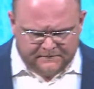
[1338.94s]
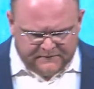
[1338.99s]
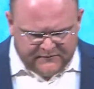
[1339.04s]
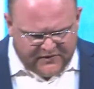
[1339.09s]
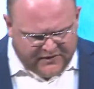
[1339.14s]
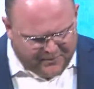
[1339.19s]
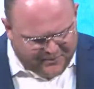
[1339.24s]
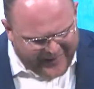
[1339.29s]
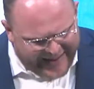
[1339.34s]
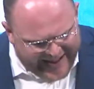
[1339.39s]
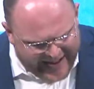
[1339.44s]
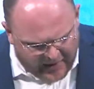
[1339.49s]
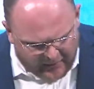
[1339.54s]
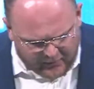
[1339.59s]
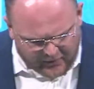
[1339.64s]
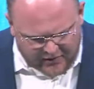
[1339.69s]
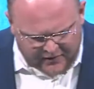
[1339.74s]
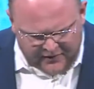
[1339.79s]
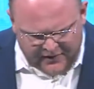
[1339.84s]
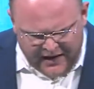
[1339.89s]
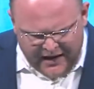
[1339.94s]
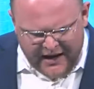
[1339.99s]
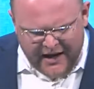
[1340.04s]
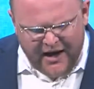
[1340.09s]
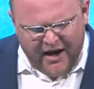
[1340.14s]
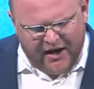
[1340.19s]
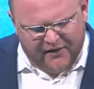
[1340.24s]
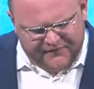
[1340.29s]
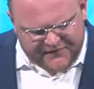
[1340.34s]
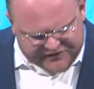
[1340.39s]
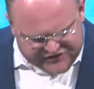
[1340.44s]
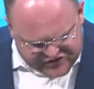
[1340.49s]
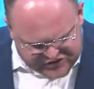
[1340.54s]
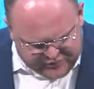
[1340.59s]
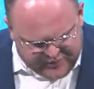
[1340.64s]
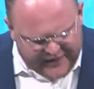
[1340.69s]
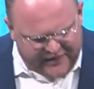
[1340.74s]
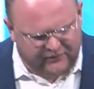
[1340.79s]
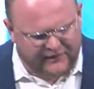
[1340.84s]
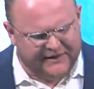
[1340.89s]
The power of the
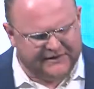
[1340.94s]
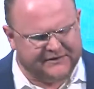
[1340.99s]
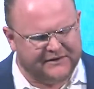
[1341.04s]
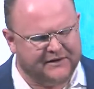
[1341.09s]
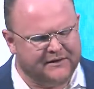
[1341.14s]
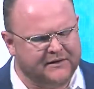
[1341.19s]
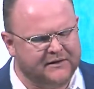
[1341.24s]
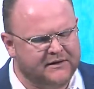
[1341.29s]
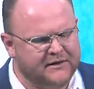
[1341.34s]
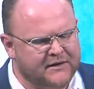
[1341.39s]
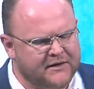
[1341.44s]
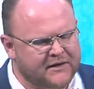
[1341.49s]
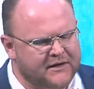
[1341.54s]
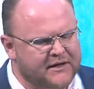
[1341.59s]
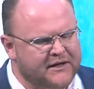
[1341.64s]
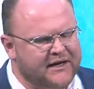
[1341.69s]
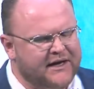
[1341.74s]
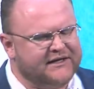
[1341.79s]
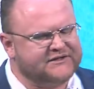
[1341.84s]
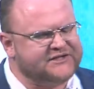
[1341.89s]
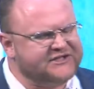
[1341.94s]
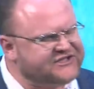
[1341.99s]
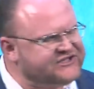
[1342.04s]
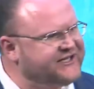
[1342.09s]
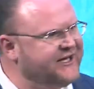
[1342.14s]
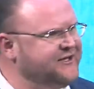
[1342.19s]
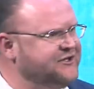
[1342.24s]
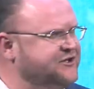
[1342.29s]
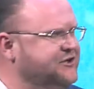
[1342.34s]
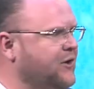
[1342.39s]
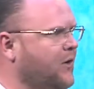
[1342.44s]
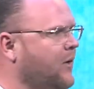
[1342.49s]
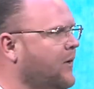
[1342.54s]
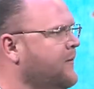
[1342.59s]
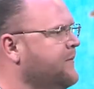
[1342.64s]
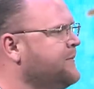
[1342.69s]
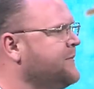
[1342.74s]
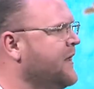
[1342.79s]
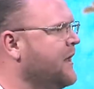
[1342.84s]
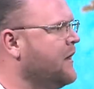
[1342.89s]
Spirit is essential.
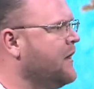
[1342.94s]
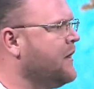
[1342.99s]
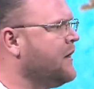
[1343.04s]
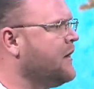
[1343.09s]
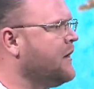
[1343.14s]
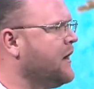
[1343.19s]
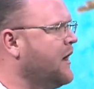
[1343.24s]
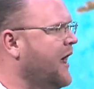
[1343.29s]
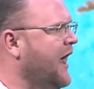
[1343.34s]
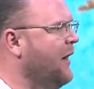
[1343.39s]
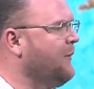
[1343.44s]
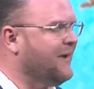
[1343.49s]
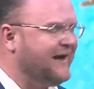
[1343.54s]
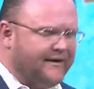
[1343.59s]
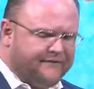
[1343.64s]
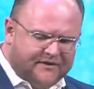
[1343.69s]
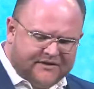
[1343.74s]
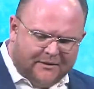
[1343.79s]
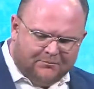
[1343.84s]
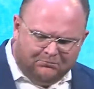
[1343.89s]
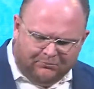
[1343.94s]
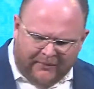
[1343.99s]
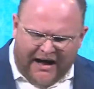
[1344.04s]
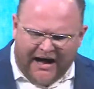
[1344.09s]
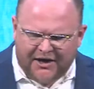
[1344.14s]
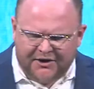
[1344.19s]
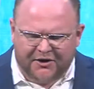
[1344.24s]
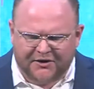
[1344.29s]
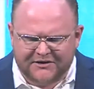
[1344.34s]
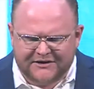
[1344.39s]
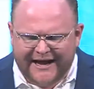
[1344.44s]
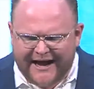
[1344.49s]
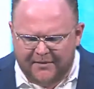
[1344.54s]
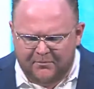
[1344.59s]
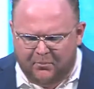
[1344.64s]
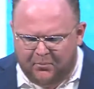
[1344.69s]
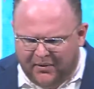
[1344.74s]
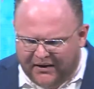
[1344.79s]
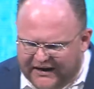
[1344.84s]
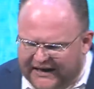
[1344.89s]
And whenever the modern day
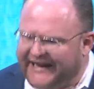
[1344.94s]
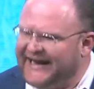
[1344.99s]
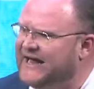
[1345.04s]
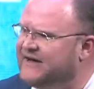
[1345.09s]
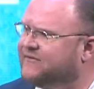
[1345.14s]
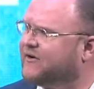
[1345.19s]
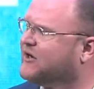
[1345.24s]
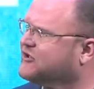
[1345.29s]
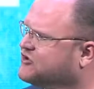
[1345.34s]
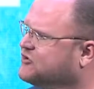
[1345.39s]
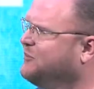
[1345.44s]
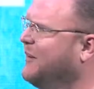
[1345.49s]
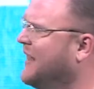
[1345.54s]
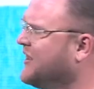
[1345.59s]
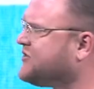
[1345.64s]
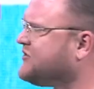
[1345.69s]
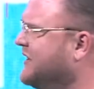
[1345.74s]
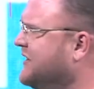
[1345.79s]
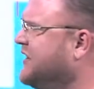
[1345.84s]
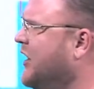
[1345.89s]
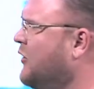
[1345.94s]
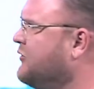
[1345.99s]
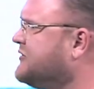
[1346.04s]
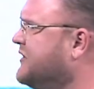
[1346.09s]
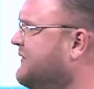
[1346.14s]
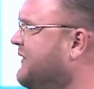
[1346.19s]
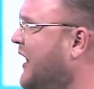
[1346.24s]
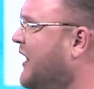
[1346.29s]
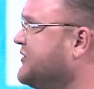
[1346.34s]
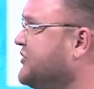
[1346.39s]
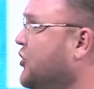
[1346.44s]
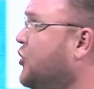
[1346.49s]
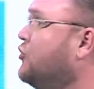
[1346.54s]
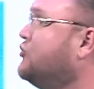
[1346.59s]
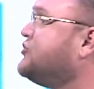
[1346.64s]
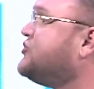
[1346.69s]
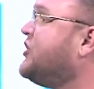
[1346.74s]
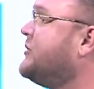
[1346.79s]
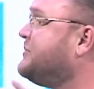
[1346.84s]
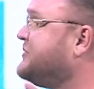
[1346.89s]
believer, especially those of us who
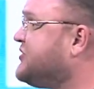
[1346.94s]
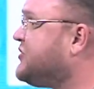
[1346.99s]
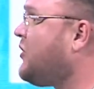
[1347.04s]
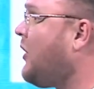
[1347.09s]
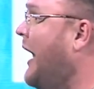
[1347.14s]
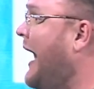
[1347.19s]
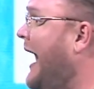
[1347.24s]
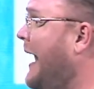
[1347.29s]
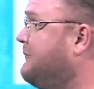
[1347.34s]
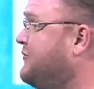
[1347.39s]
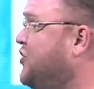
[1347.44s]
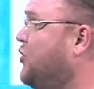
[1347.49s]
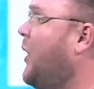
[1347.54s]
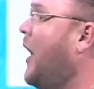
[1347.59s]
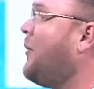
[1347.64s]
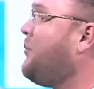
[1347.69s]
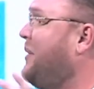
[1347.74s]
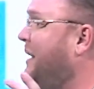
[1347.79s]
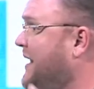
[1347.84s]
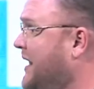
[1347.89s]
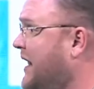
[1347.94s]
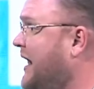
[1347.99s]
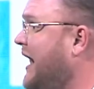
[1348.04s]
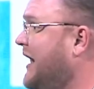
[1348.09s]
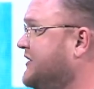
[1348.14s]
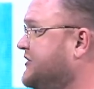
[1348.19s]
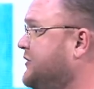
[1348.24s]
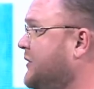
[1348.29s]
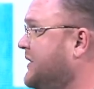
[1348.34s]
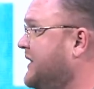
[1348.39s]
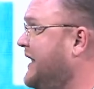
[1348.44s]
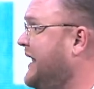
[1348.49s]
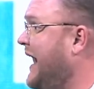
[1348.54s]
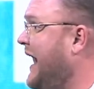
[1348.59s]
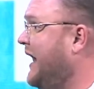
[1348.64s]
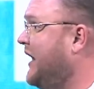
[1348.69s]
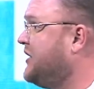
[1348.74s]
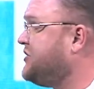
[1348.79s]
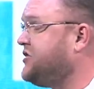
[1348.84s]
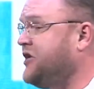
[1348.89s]
subscribe to our Pentecostal
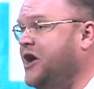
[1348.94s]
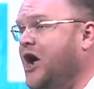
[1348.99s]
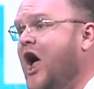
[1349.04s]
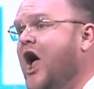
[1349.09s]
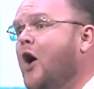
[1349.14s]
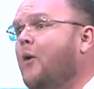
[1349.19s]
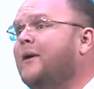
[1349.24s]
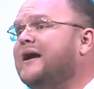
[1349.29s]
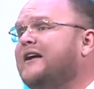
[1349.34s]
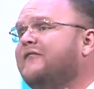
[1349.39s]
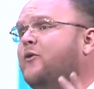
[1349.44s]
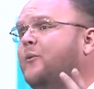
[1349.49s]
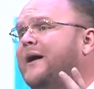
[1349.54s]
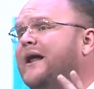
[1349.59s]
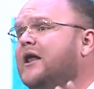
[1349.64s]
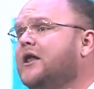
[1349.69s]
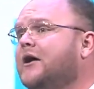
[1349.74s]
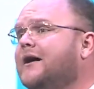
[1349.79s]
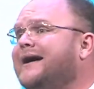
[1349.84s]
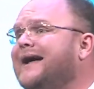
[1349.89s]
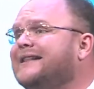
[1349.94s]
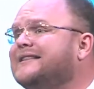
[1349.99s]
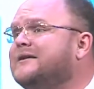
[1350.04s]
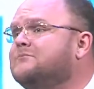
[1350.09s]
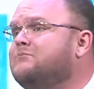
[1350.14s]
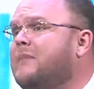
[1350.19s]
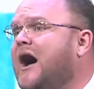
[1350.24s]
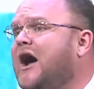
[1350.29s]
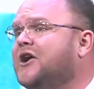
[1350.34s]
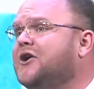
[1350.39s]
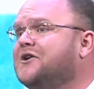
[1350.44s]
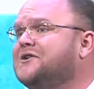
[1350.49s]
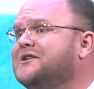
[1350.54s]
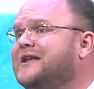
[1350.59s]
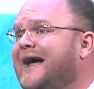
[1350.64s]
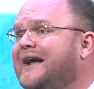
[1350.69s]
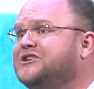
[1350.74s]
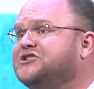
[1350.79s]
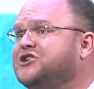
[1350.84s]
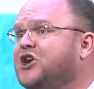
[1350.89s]
theology, whenever we look at the modern
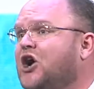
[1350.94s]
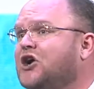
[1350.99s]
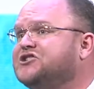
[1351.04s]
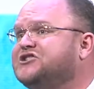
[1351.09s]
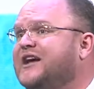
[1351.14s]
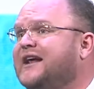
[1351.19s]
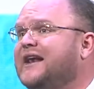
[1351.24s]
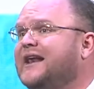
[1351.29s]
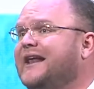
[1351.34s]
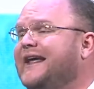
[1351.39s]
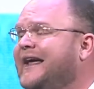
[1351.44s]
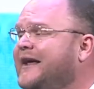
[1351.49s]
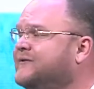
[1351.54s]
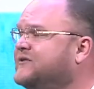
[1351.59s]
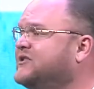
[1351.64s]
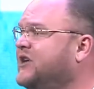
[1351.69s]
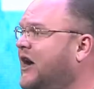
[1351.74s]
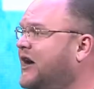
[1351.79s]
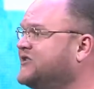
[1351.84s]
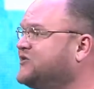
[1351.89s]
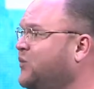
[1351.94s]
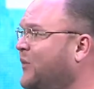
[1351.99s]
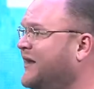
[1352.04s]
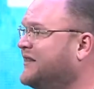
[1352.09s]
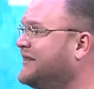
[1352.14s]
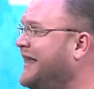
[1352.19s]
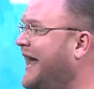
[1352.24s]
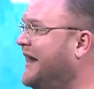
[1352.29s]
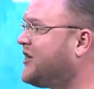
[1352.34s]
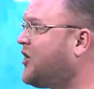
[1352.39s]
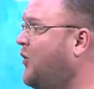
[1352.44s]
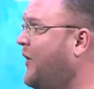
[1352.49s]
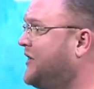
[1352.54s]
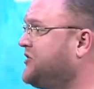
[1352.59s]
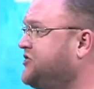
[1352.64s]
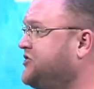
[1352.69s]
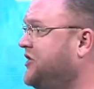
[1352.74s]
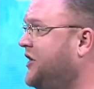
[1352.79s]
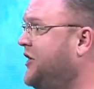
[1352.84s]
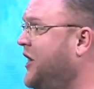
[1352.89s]
day church, it leaves us with that
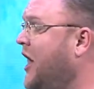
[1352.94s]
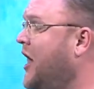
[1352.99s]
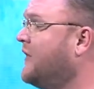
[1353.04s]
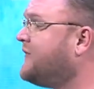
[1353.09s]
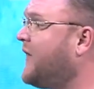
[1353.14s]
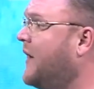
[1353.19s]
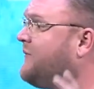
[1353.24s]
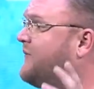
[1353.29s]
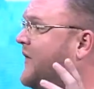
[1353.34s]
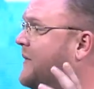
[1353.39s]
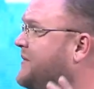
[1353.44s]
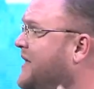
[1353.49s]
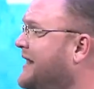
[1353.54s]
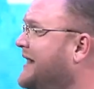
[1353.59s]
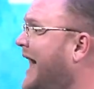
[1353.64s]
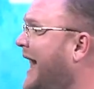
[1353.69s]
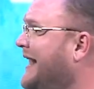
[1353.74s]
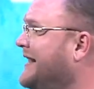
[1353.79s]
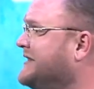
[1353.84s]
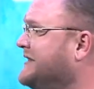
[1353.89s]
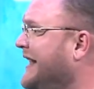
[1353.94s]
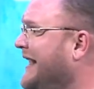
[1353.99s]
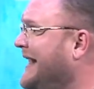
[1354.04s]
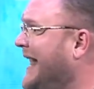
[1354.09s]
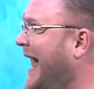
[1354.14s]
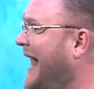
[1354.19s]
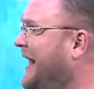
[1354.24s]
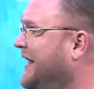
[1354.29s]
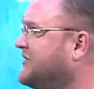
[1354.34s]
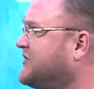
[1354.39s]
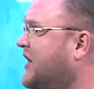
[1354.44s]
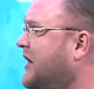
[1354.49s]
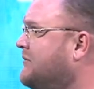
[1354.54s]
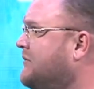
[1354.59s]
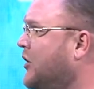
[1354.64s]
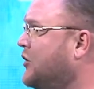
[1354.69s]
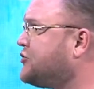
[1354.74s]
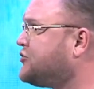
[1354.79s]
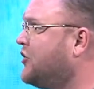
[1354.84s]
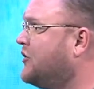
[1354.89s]
question from the 1980s
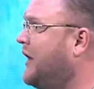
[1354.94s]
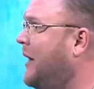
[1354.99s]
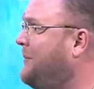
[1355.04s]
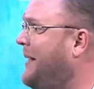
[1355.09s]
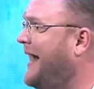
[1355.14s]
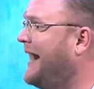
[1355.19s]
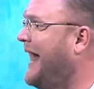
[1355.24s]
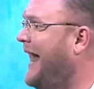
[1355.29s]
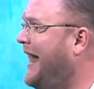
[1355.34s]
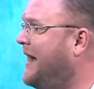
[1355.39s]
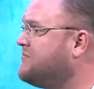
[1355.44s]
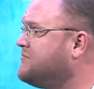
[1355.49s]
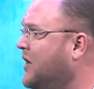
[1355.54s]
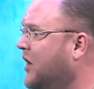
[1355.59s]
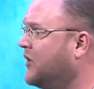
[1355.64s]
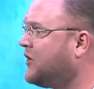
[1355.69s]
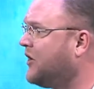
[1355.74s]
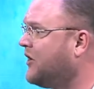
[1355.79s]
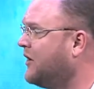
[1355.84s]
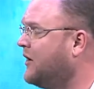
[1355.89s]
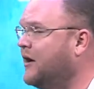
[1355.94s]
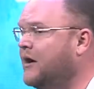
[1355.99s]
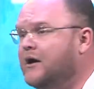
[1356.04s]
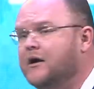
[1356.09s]
commercial about a hamburger.